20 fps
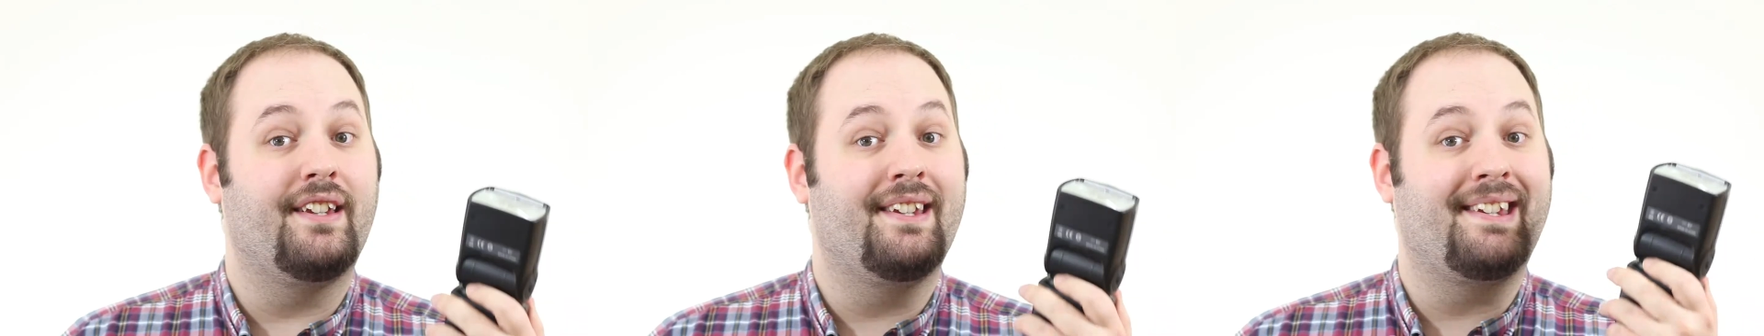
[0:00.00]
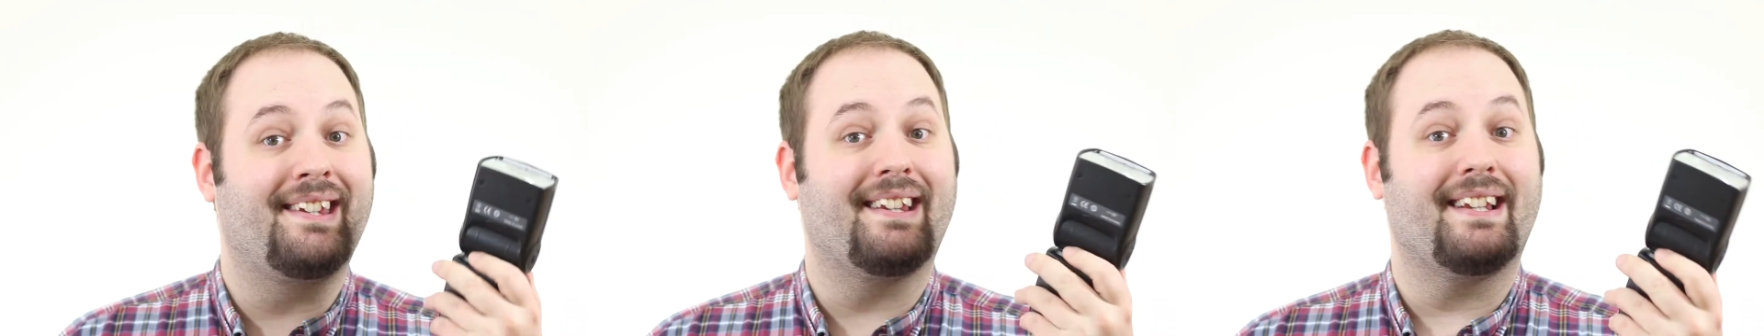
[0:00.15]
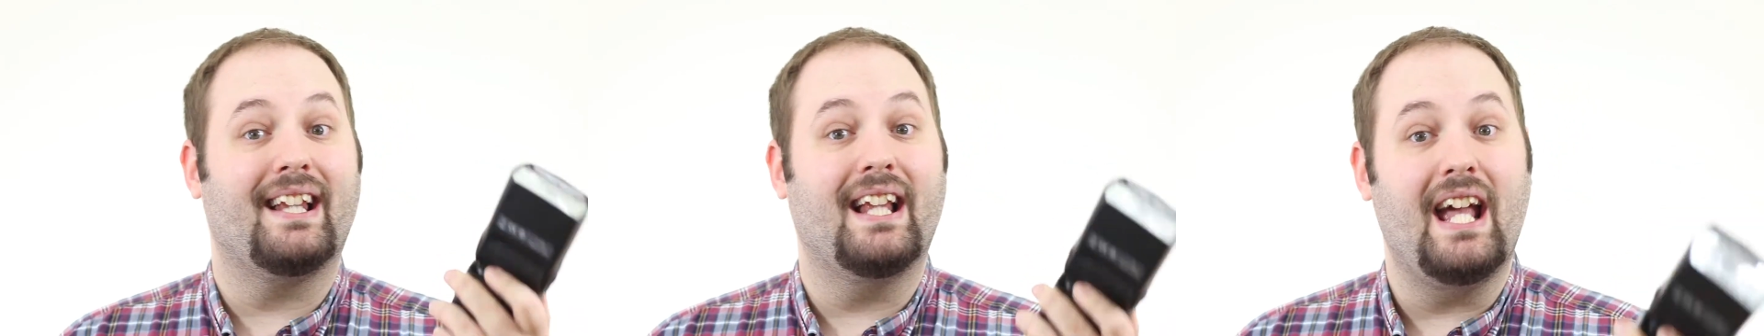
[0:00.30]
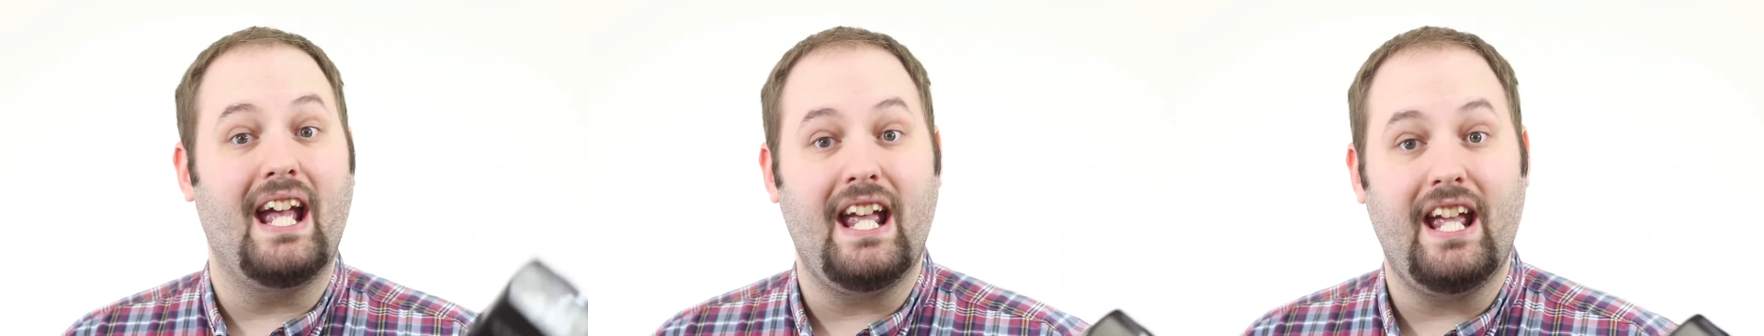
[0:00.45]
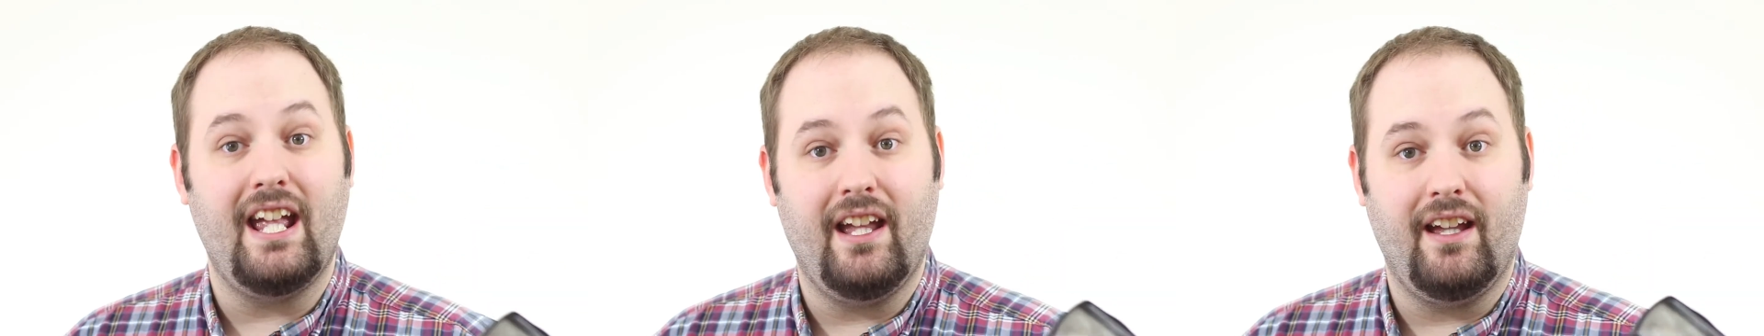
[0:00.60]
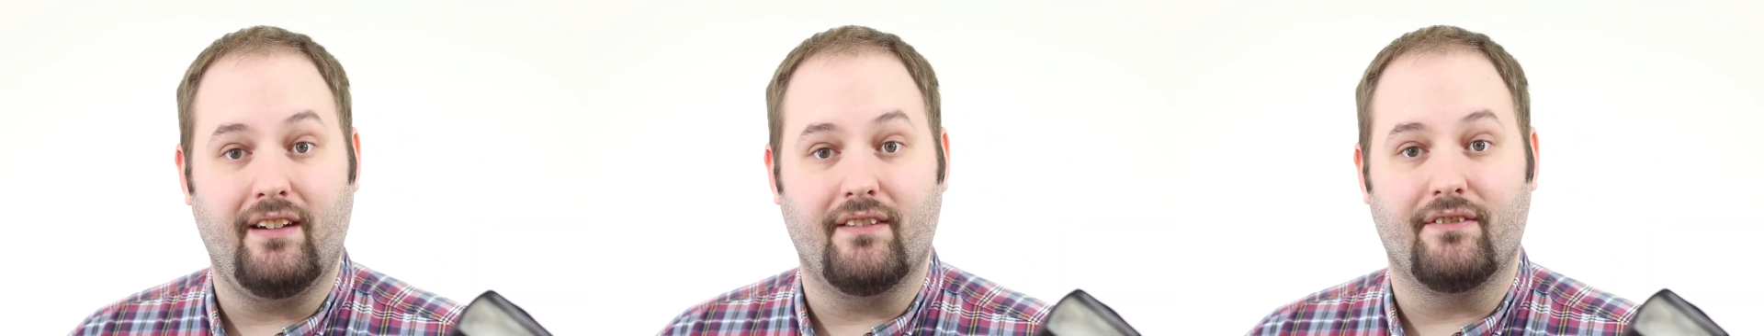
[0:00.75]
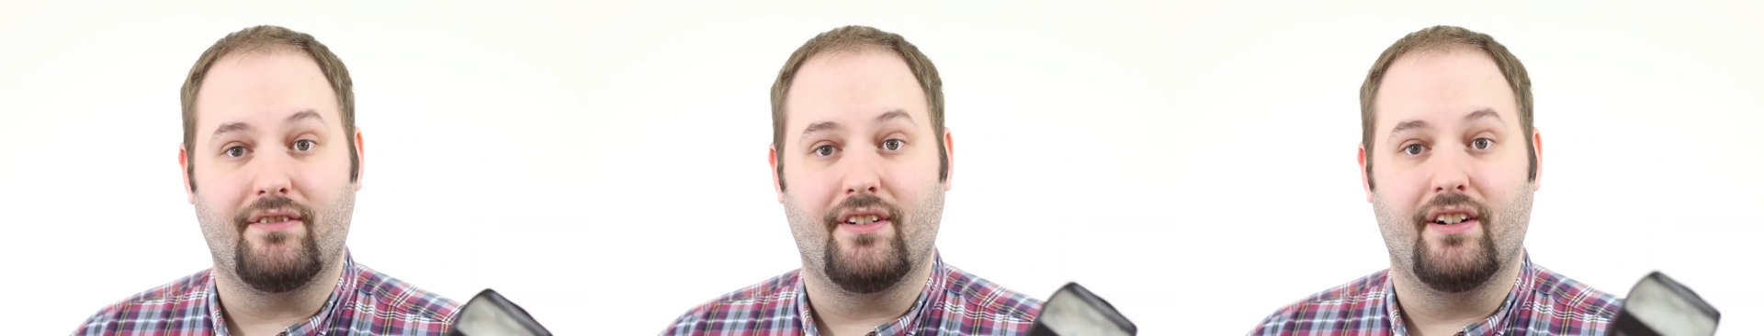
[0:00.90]

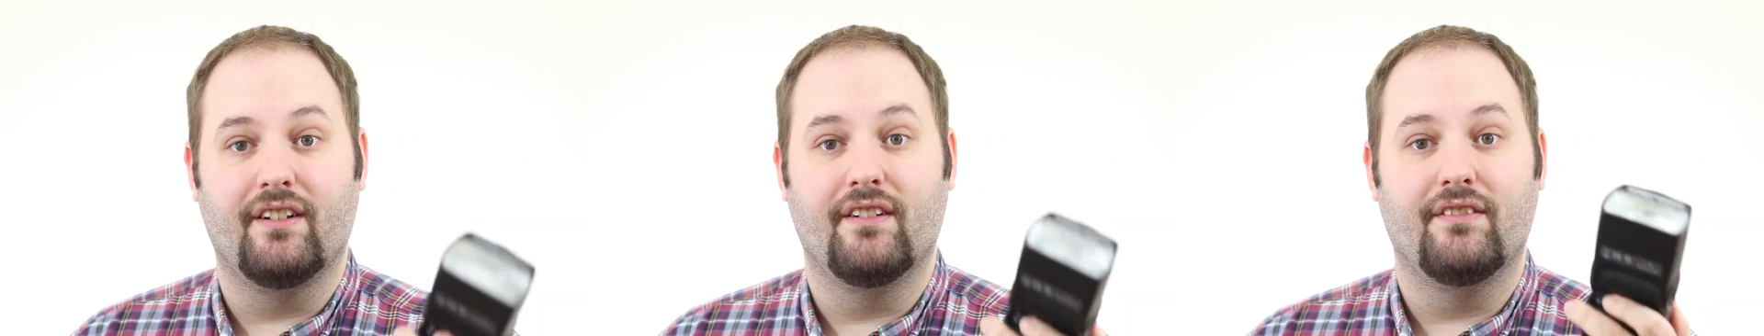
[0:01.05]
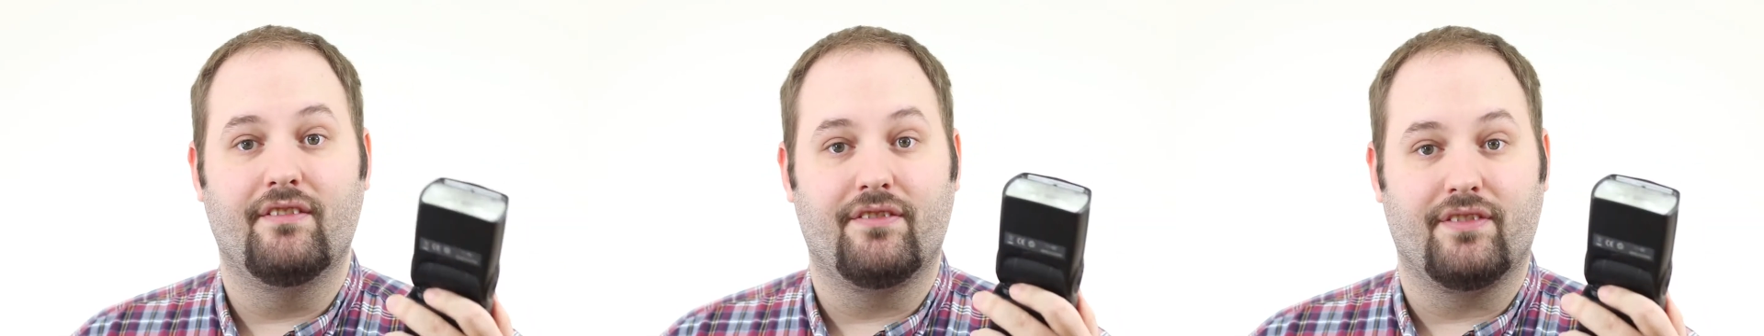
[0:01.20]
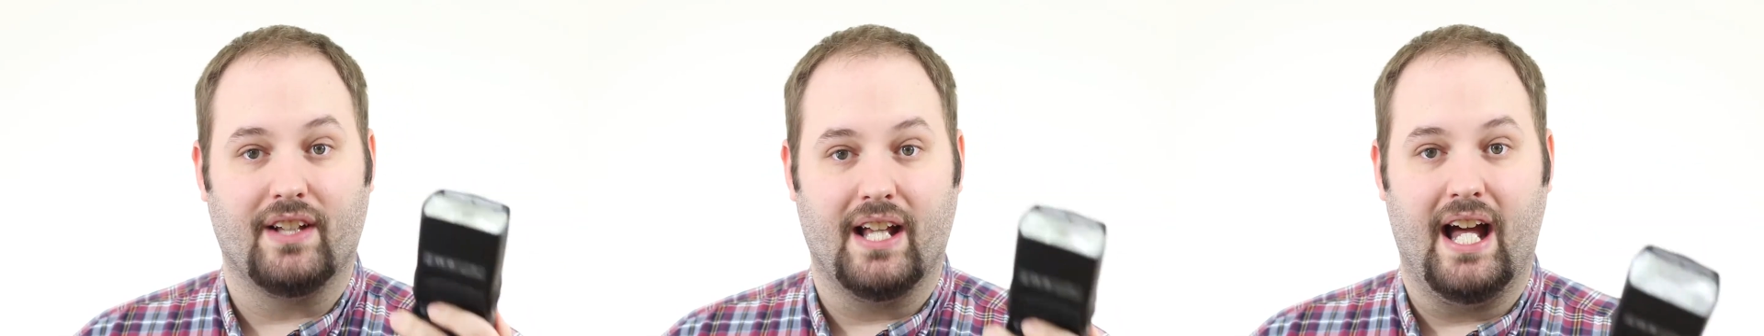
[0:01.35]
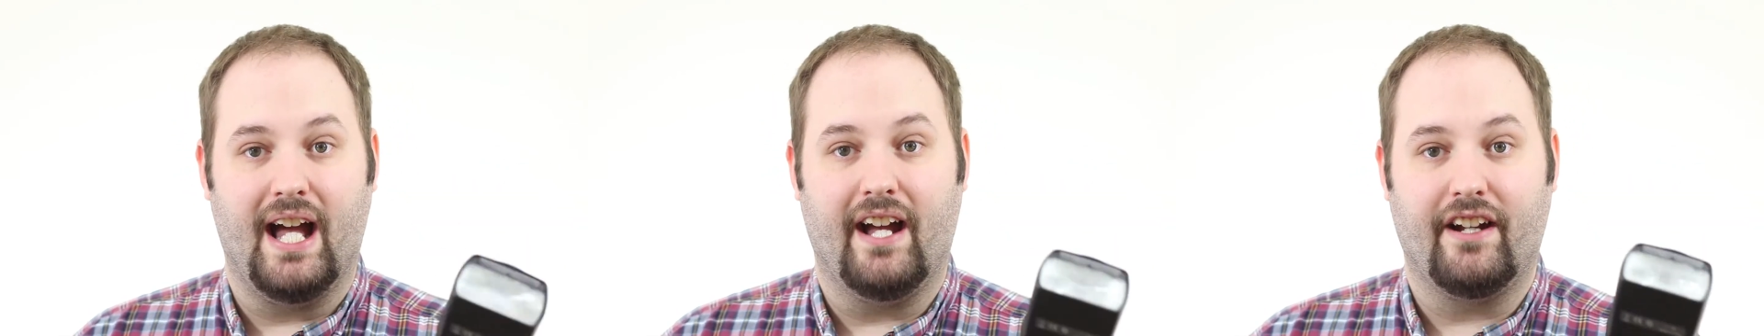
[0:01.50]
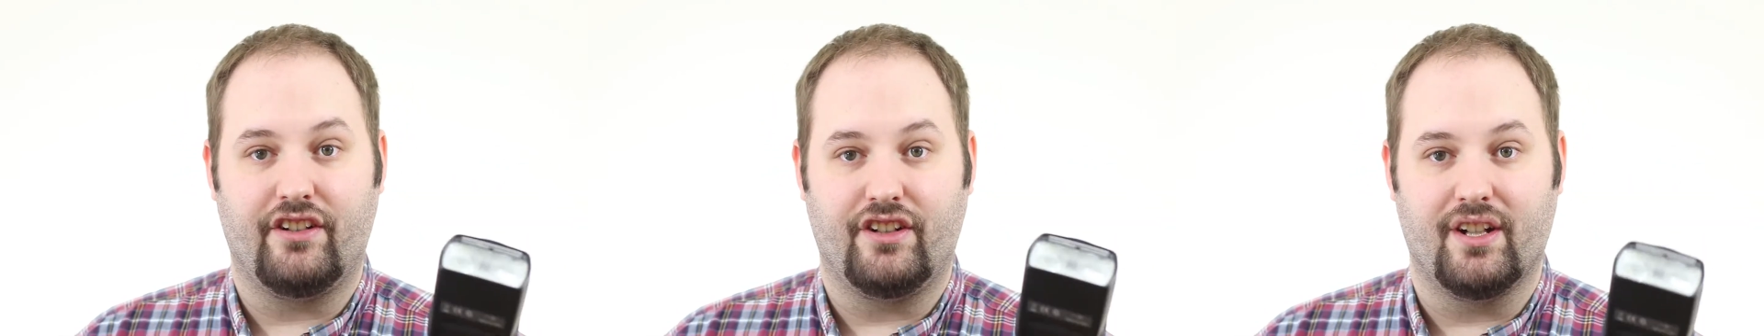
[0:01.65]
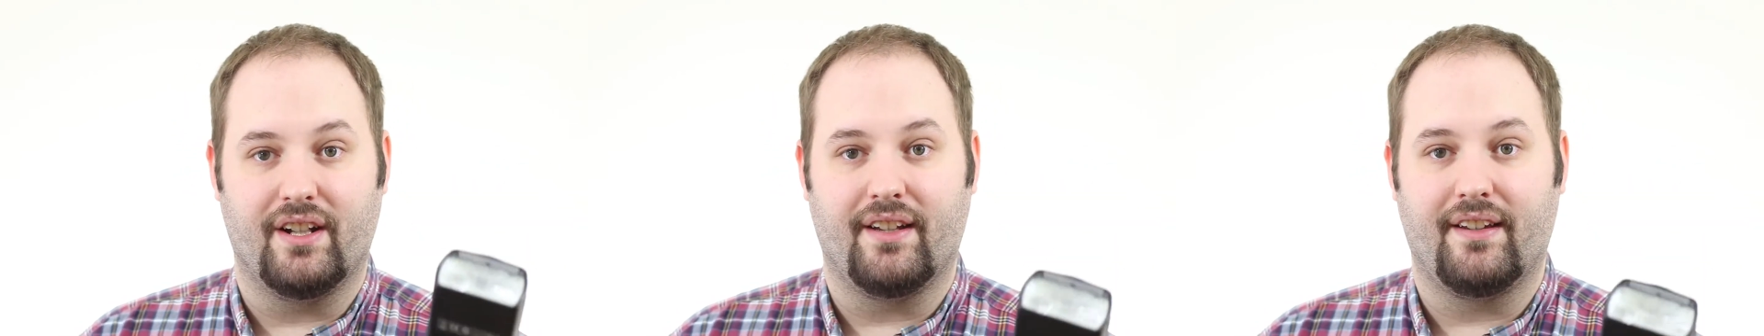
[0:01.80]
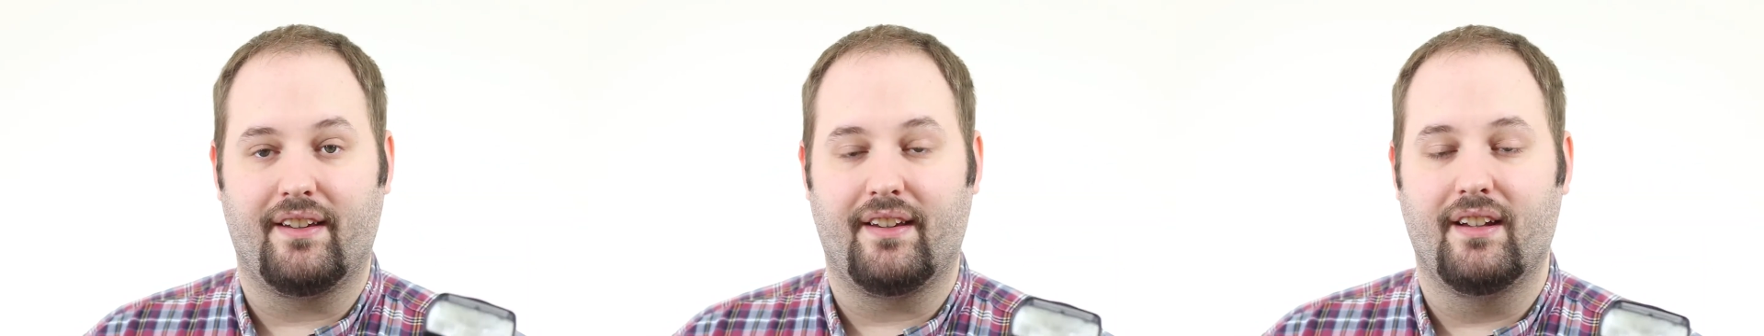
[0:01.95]
slave
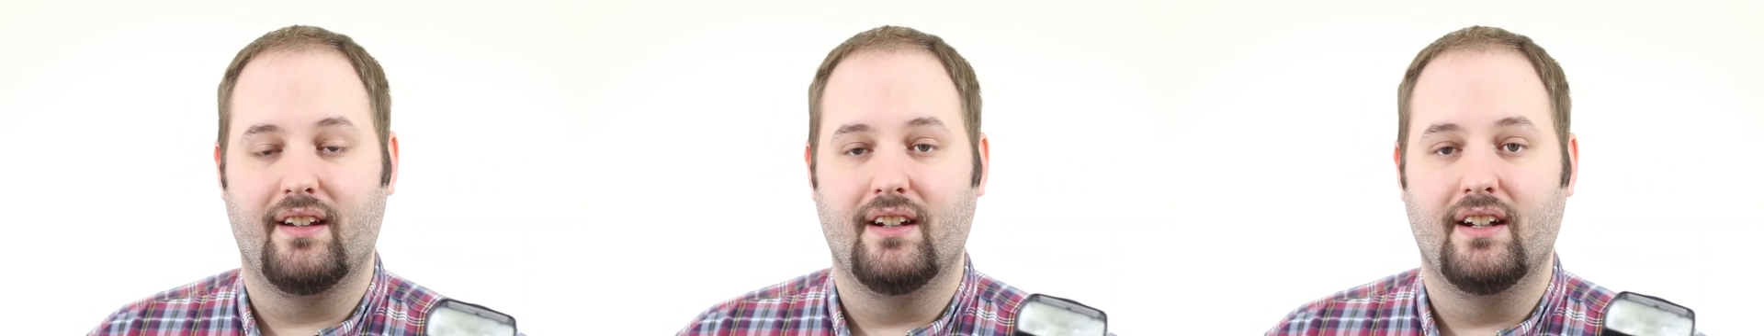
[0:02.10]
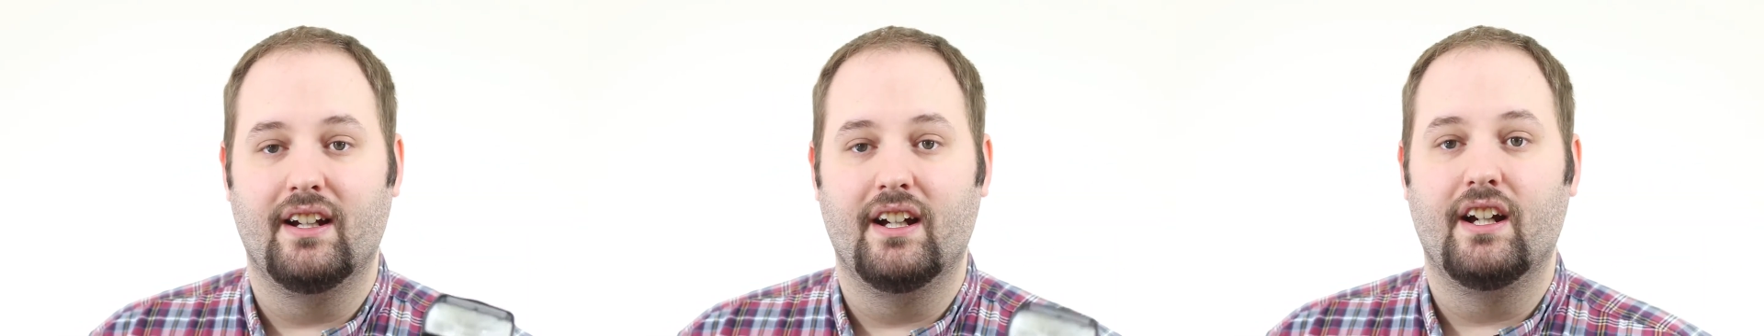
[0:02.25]
flashes,